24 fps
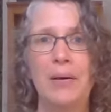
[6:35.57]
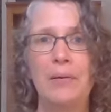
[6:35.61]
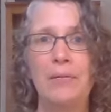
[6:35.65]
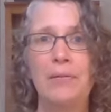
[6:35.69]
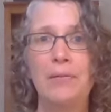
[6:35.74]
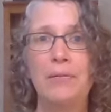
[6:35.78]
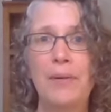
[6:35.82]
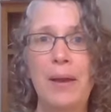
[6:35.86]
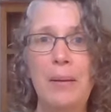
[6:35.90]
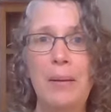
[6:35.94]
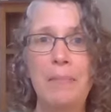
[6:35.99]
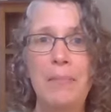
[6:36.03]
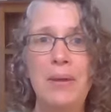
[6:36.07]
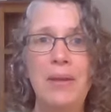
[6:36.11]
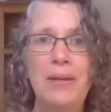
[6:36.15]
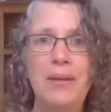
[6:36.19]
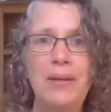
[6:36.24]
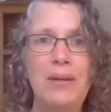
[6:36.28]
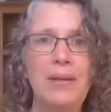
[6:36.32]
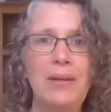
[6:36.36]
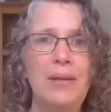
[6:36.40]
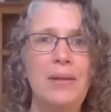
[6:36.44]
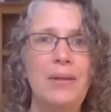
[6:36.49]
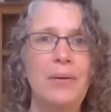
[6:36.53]

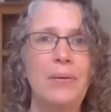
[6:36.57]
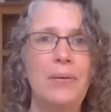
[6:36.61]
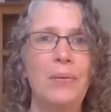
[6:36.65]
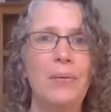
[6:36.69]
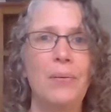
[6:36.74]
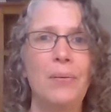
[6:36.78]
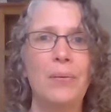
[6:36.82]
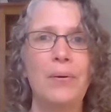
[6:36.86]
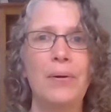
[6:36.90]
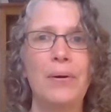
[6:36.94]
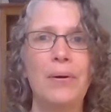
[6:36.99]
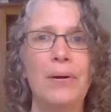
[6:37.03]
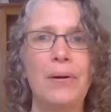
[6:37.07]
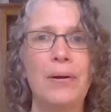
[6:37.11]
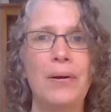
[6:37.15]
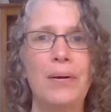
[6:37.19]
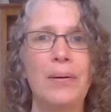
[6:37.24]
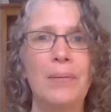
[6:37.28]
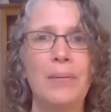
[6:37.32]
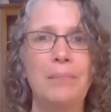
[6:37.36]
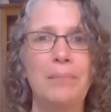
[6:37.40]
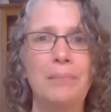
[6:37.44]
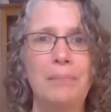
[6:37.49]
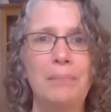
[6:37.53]
remedy
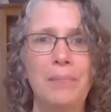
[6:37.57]
or